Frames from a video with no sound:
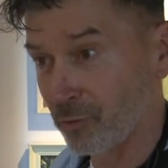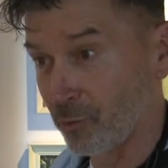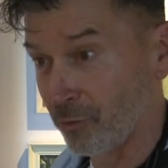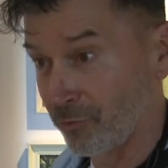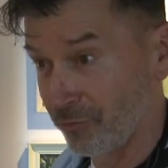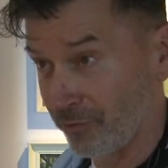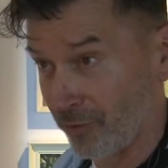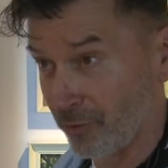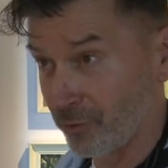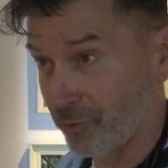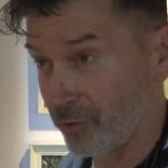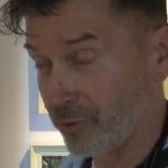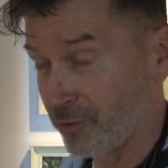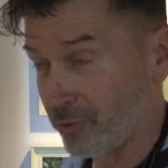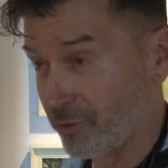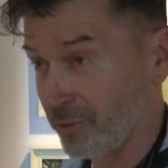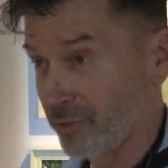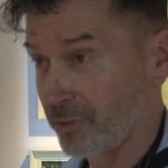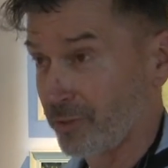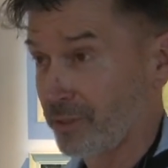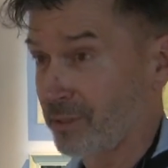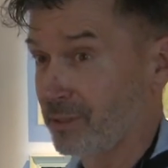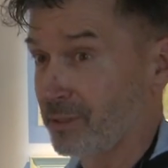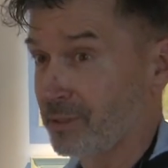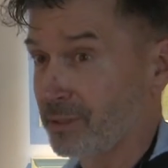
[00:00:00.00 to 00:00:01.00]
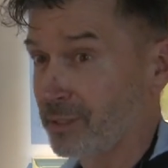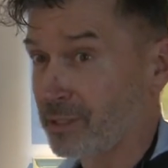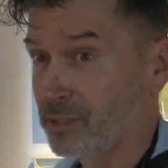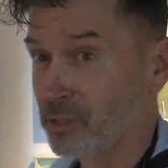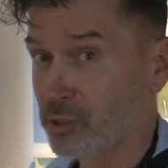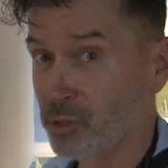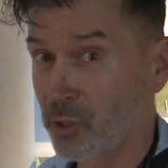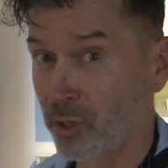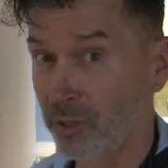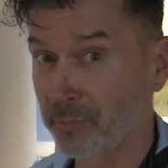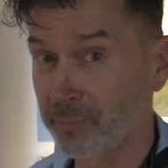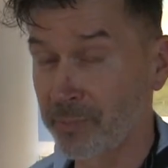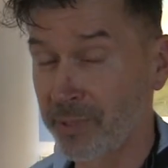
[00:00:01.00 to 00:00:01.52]
or folk is
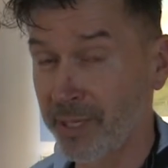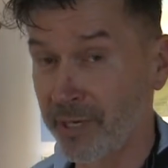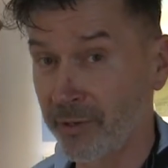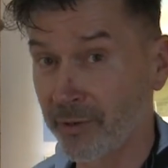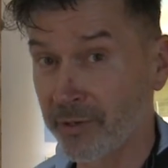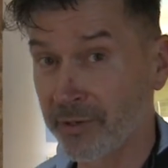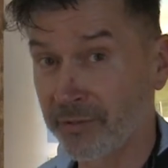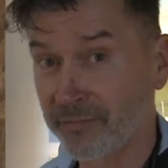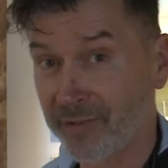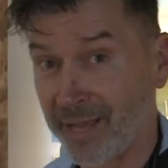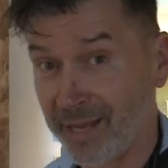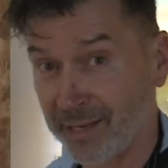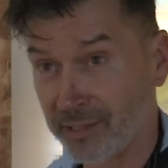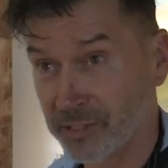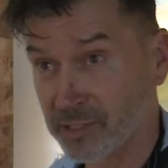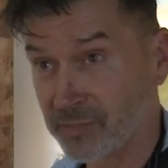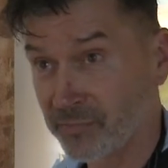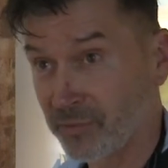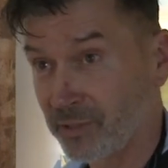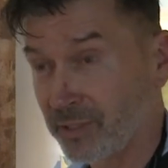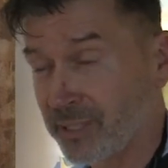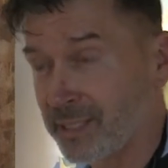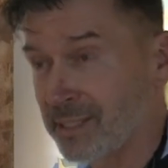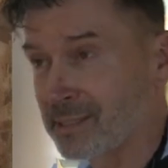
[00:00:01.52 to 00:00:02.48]
John Perry of Helensville.